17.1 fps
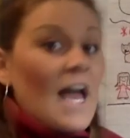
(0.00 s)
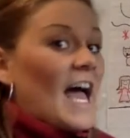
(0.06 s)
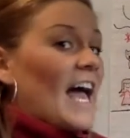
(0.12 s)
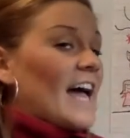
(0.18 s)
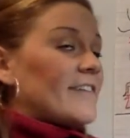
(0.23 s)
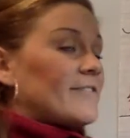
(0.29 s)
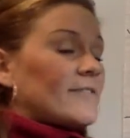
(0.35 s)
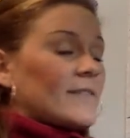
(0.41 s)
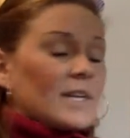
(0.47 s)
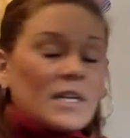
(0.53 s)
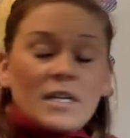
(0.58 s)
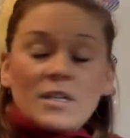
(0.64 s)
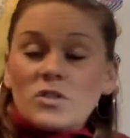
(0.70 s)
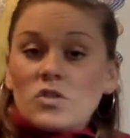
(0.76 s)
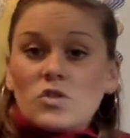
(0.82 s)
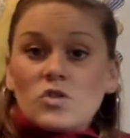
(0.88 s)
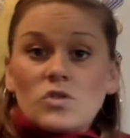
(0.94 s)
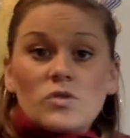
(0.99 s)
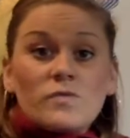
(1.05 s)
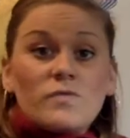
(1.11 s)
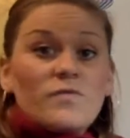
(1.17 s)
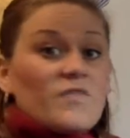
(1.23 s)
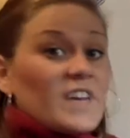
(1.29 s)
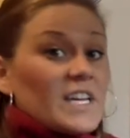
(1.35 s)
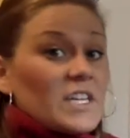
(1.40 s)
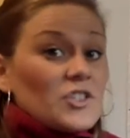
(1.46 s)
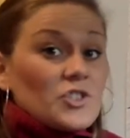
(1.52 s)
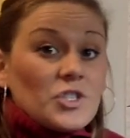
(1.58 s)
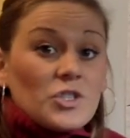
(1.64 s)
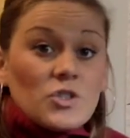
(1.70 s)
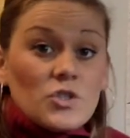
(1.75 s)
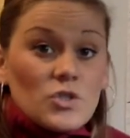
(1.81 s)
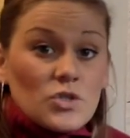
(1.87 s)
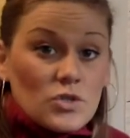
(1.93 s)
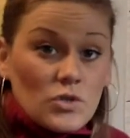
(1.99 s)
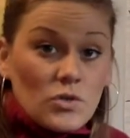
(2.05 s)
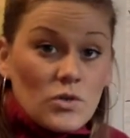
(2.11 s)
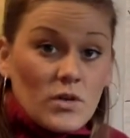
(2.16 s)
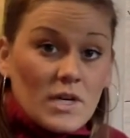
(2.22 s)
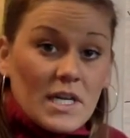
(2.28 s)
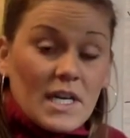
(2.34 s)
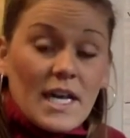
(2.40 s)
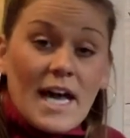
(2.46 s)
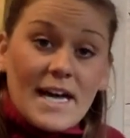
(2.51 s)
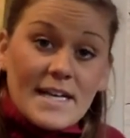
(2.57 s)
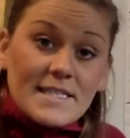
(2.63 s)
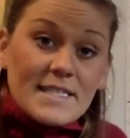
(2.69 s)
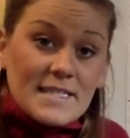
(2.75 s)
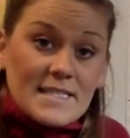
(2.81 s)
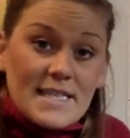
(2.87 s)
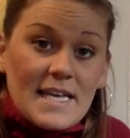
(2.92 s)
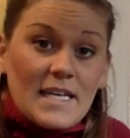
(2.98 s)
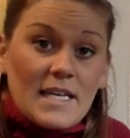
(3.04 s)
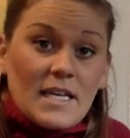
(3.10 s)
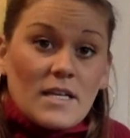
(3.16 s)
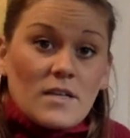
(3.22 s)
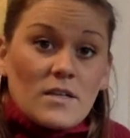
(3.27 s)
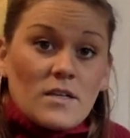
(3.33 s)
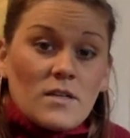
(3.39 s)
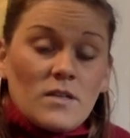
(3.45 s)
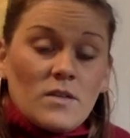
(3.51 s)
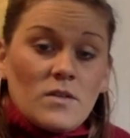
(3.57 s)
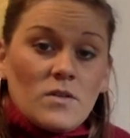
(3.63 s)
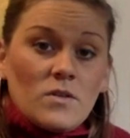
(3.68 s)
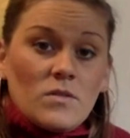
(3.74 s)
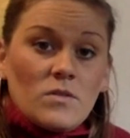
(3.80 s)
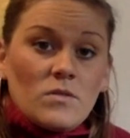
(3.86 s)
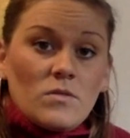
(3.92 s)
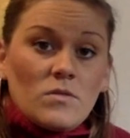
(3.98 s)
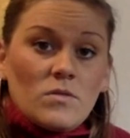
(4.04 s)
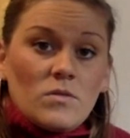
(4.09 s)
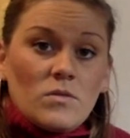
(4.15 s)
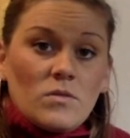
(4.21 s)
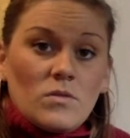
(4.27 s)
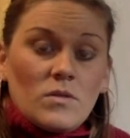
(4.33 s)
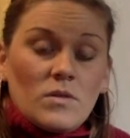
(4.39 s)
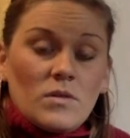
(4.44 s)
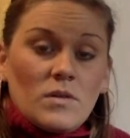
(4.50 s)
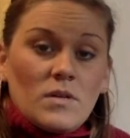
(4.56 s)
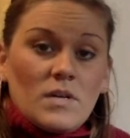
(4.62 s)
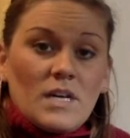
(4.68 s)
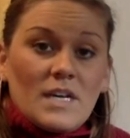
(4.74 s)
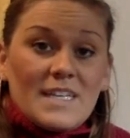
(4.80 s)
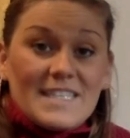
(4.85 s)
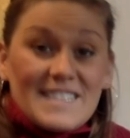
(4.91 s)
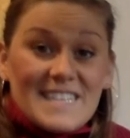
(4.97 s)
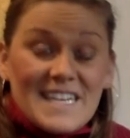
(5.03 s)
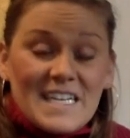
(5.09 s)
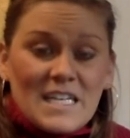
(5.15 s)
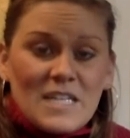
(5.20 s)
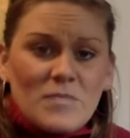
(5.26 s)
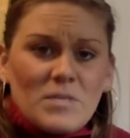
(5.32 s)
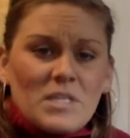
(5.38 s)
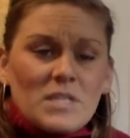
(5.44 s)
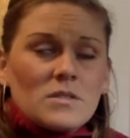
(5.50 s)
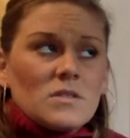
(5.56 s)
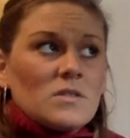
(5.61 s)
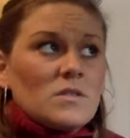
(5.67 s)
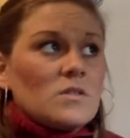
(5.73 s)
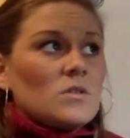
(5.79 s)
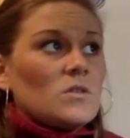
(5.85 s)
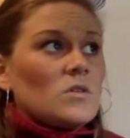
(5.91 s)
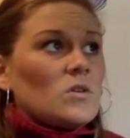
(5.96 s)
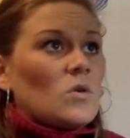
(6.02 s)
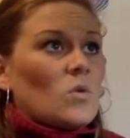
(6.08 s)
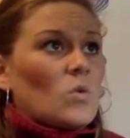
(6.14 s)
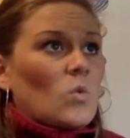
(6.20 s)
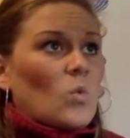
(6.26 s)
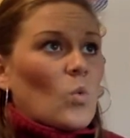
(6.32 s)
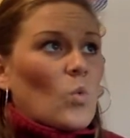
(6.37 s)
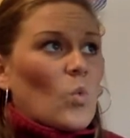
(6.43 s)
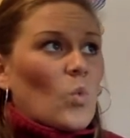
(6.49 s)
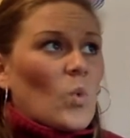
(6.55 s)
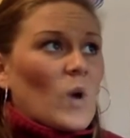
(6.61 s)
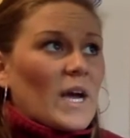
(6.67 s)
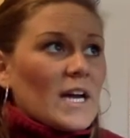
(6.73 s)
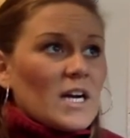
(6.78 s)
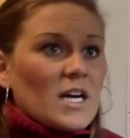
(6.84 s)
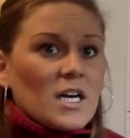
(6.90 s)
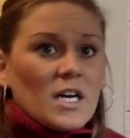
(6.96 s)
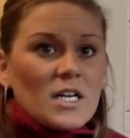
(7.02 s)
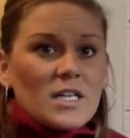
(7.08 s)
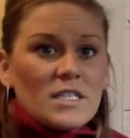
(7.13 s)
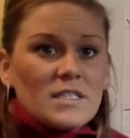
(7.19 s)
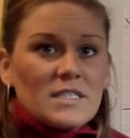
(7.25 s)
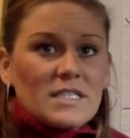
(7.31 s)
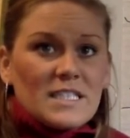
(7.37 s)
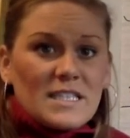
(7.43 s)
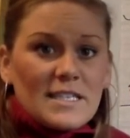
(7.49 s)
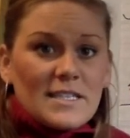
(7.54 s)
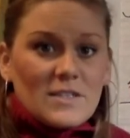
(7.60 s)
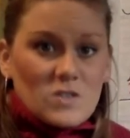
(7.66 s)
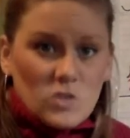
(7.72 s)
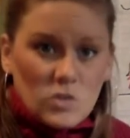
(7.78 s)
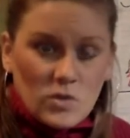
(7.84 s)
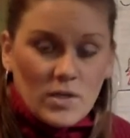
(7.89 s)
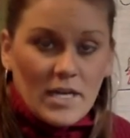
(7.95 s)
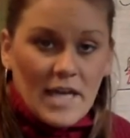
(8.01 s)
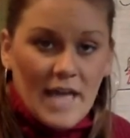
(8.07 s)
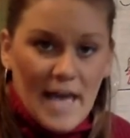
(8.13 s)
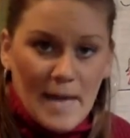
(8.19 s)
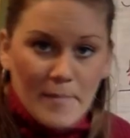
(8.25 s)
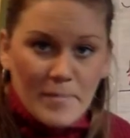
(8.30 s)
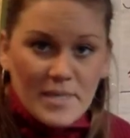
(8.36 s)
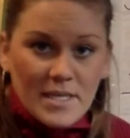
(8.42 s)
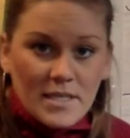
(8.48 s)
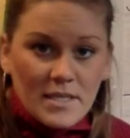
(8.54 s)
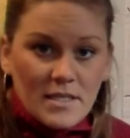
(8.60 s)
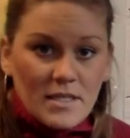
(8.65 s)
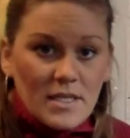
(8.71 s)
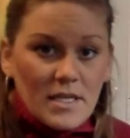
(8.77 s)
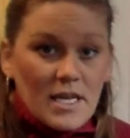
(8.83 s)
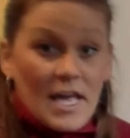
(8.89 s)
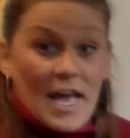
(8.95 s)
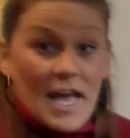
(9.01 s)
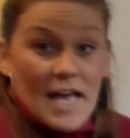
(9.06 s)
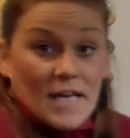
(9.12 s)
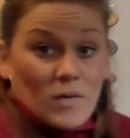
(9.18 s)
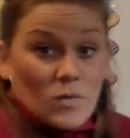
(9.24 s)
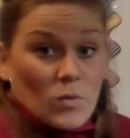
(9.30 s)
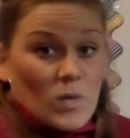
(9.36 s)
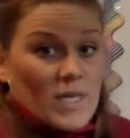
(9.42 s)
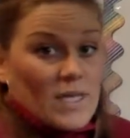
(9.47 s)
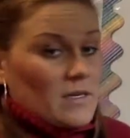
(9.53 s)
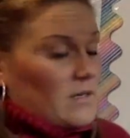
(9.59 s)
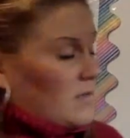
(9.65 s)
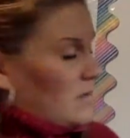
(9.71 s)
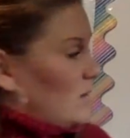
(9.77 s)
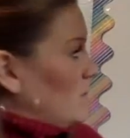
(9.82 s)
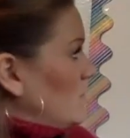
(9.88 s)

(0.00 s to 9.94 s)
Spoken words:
Every fiction story has a setting. A setting means where did the story happen and when.